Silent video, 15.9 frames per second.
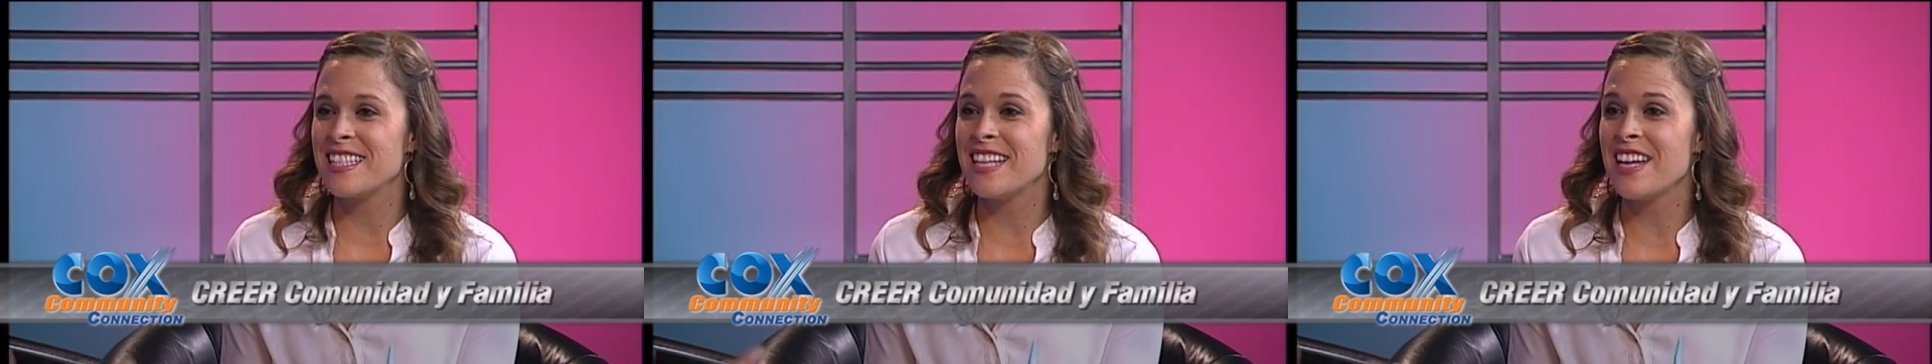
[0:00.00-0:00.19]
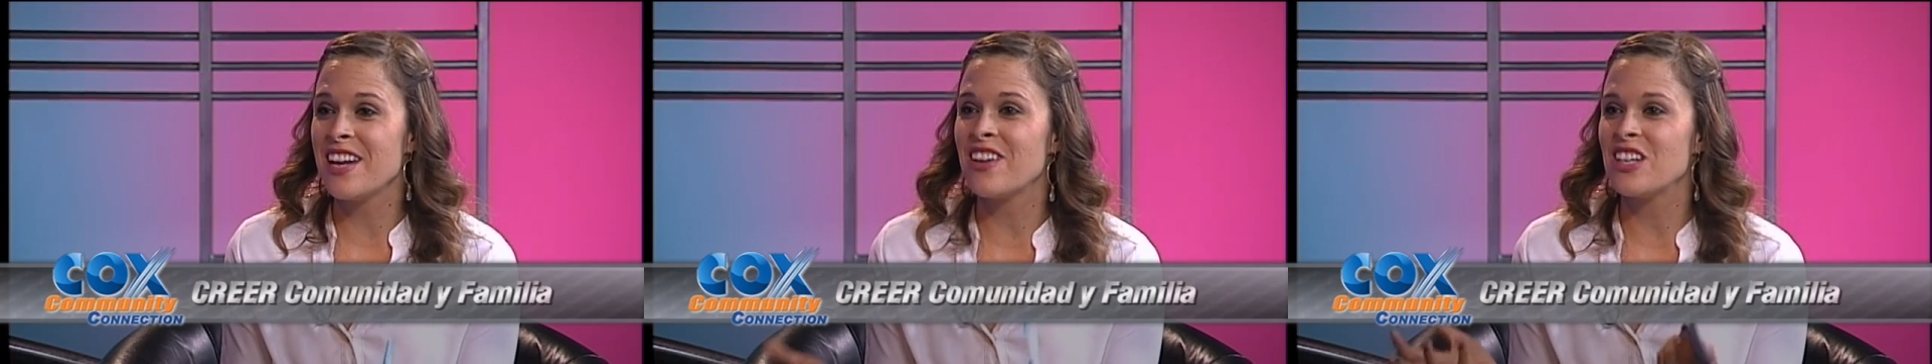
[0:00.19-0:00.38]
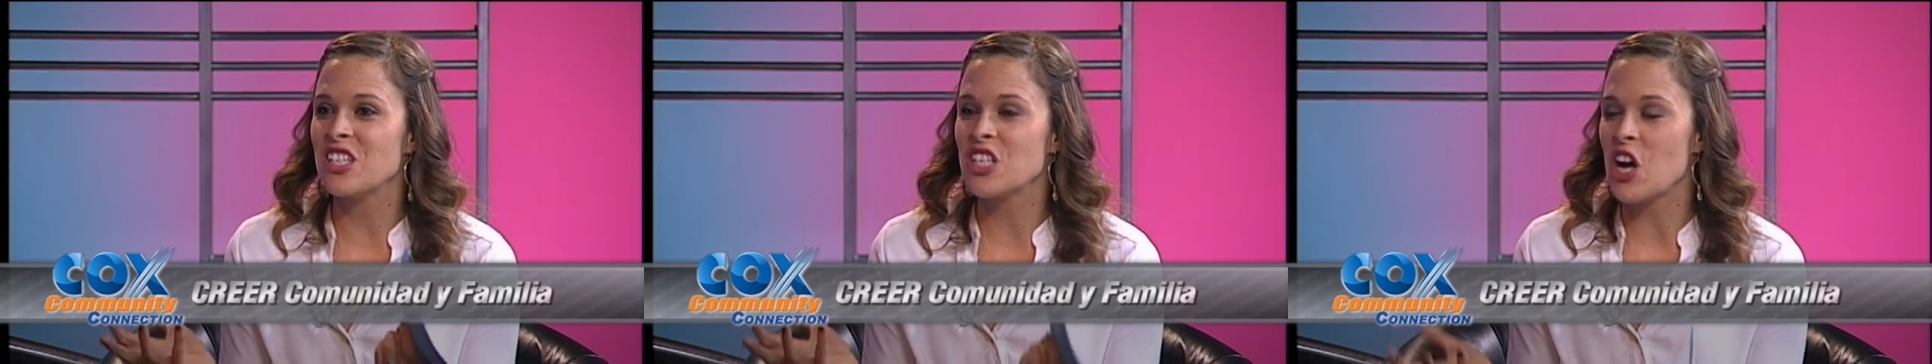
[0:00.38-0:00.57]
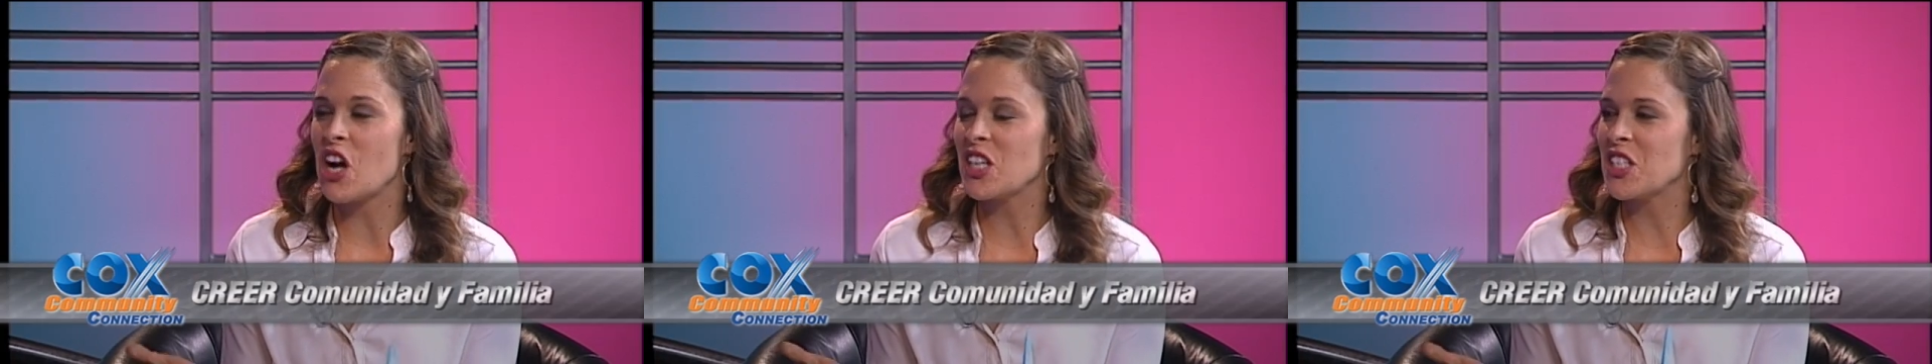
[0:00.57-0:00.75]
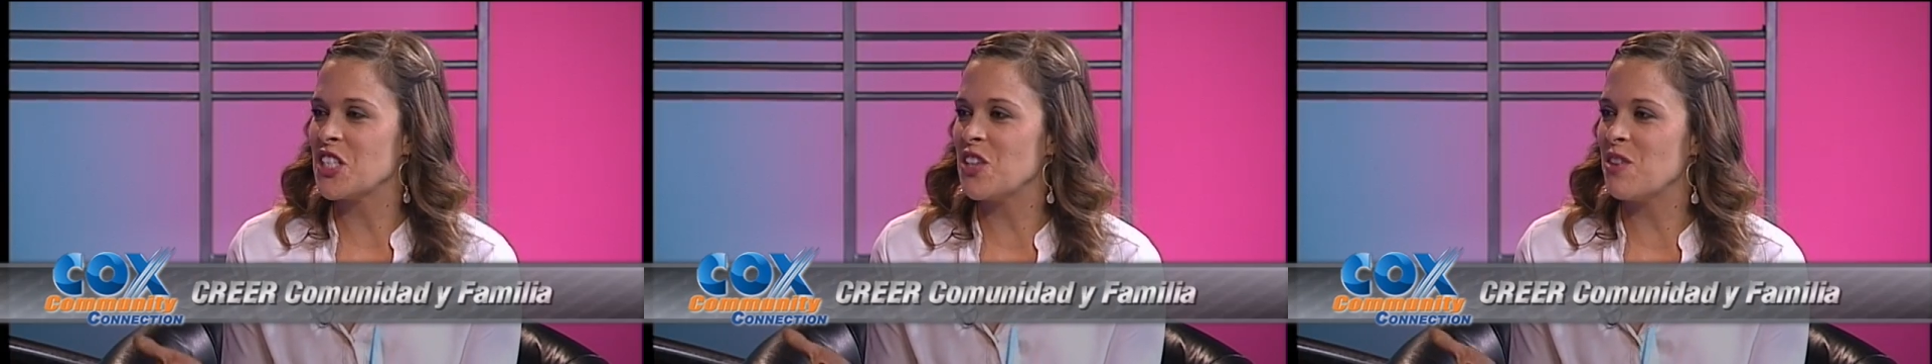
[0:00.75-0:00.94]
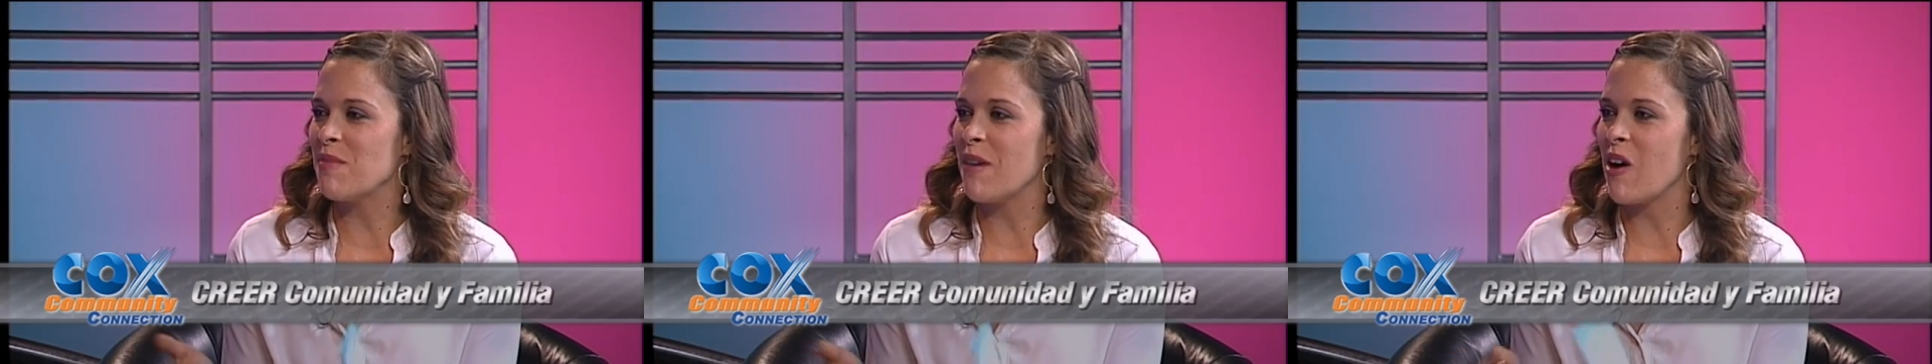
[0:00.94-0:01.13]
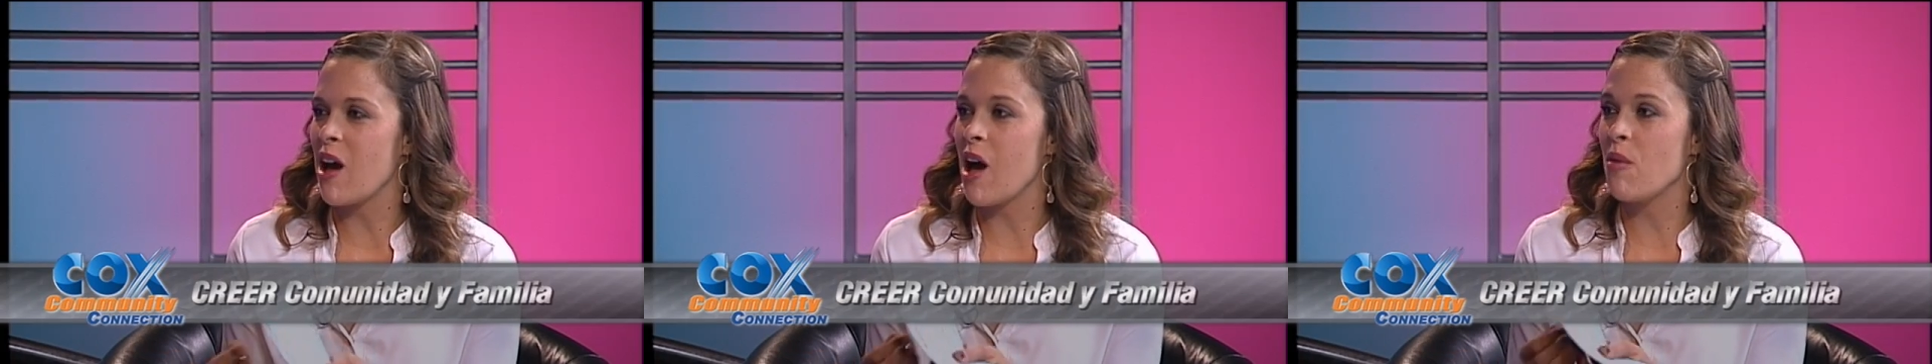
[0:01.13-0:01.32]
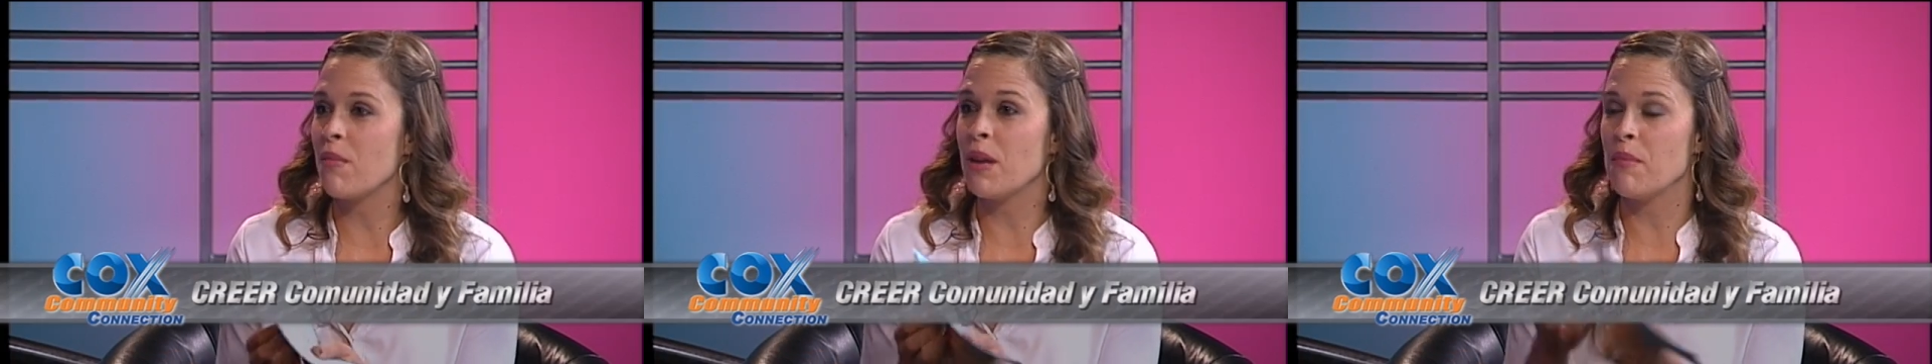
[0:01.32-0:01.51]
I sit here and talk to you about
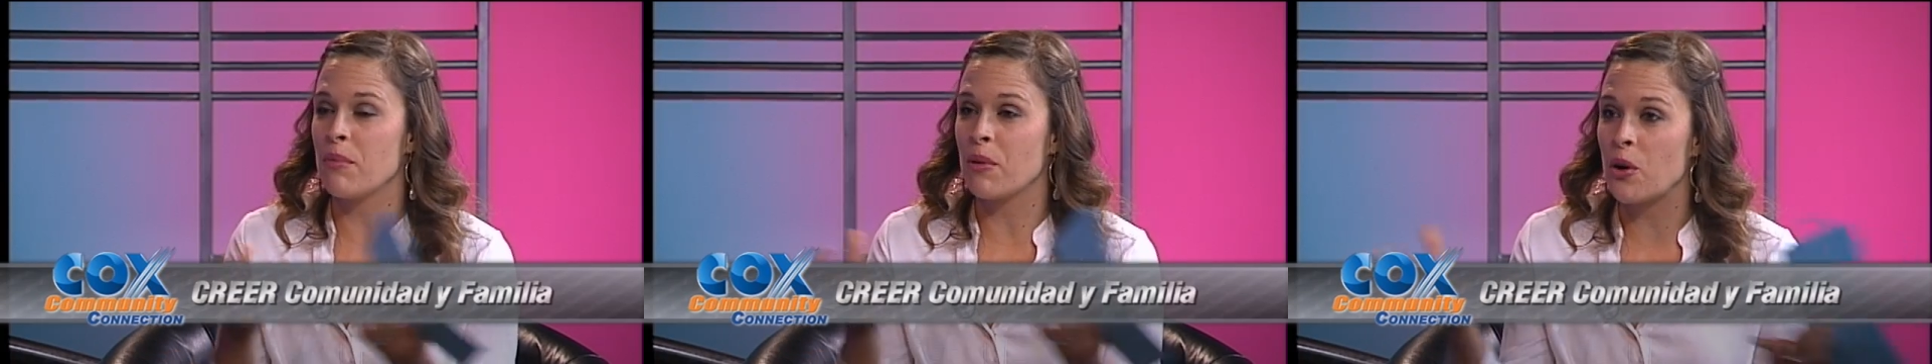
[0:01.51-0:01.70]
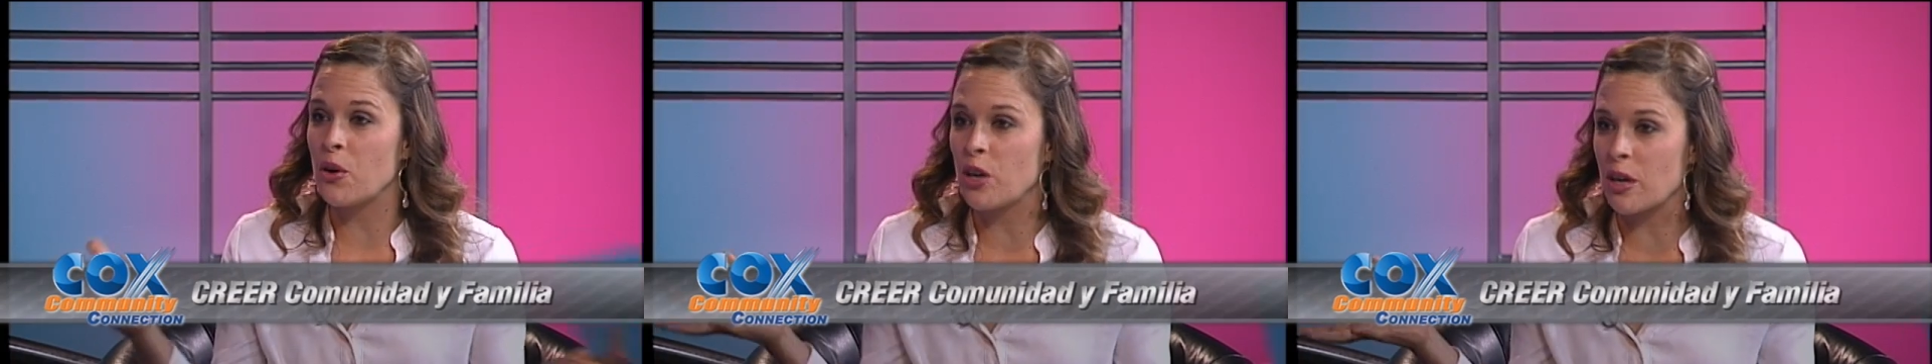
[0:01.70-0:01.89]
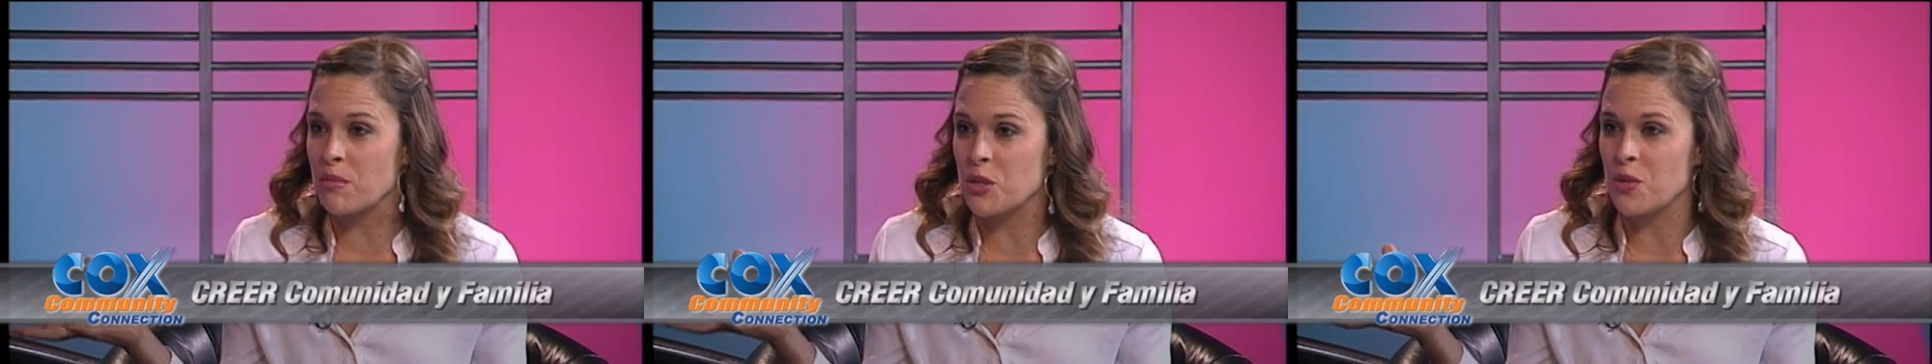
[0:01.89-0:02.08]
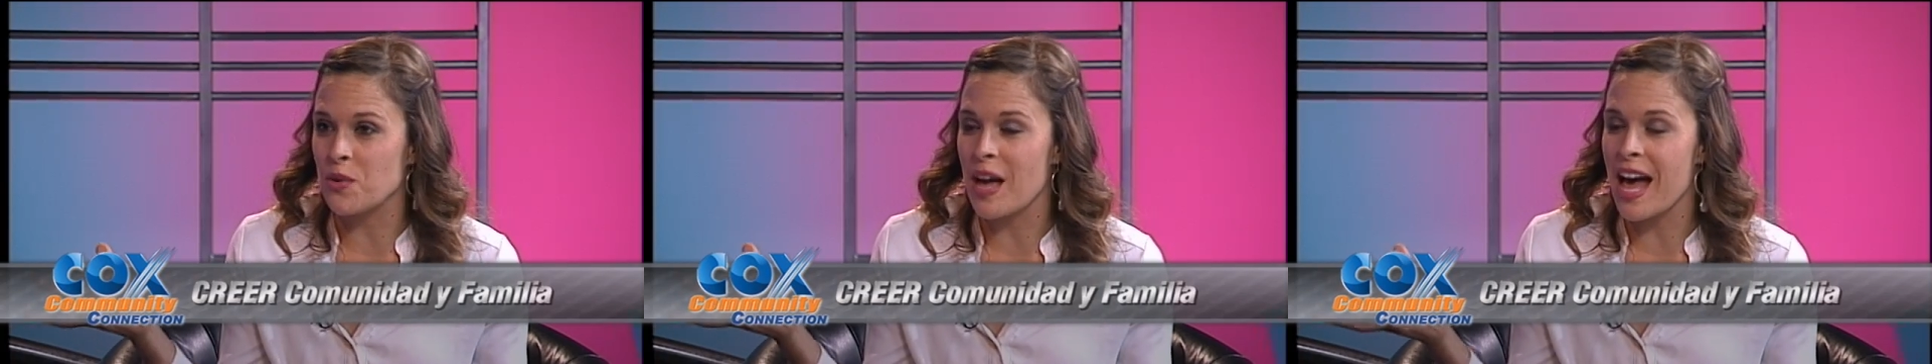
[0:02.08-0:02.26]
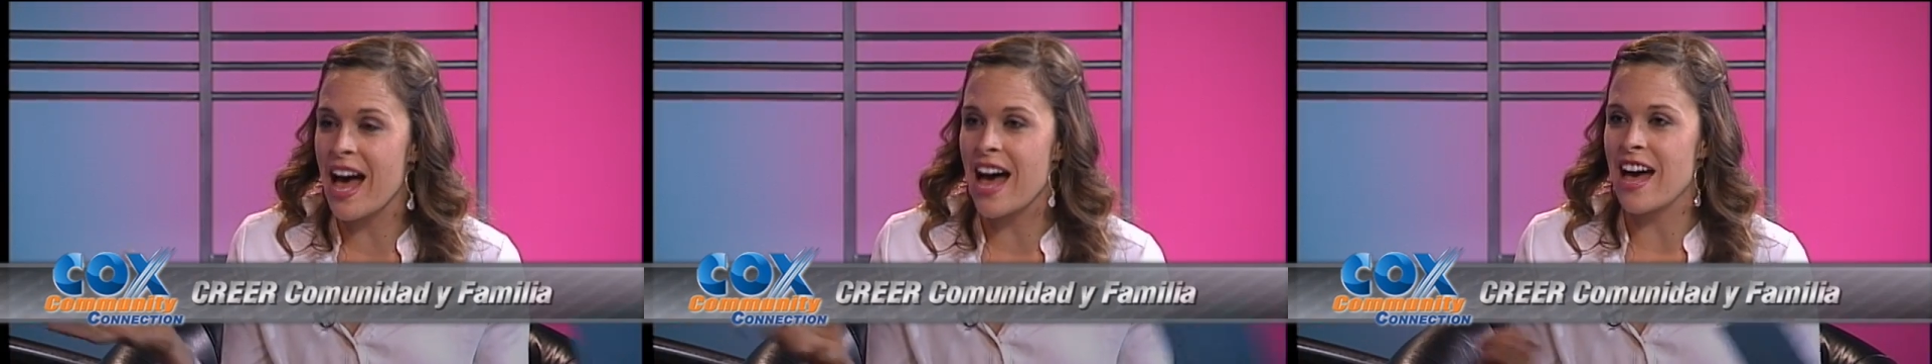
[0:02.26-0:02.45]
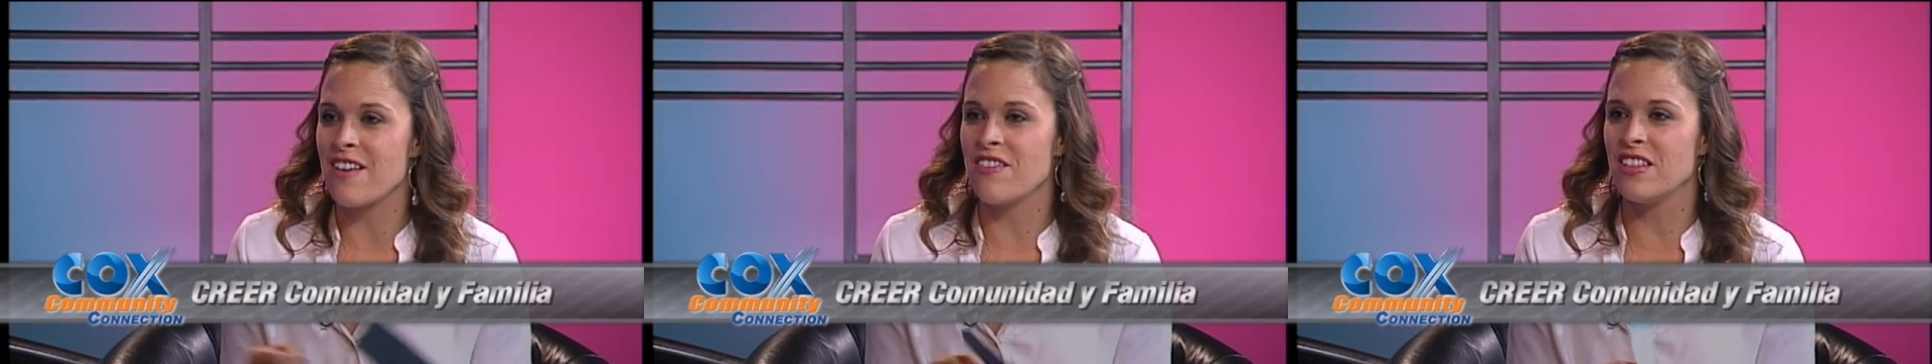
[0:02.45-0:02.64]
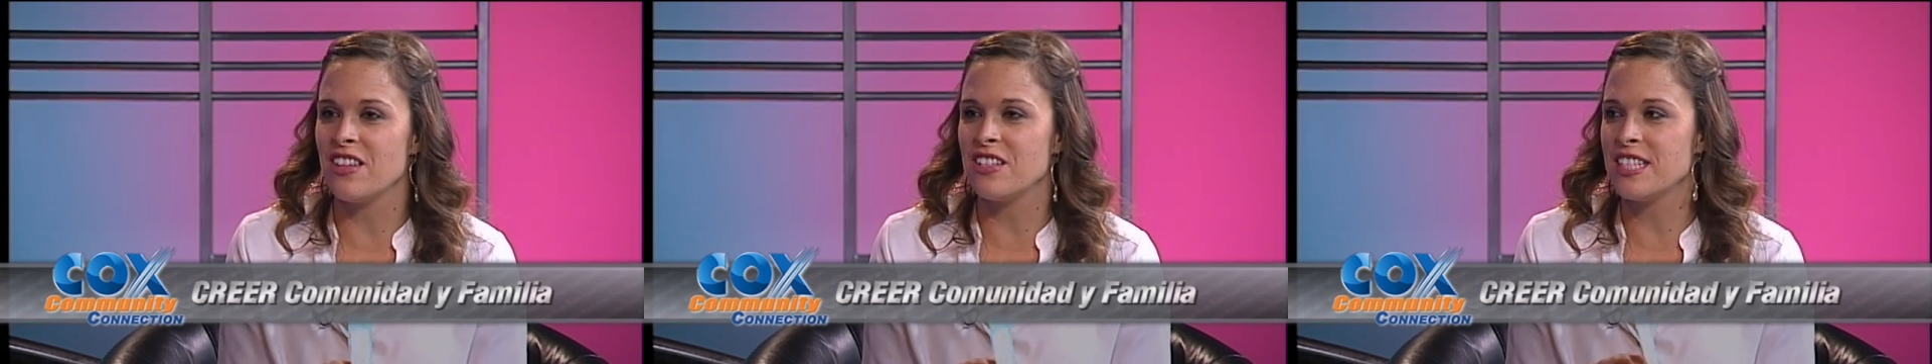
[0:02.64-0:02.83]
how many programs you have and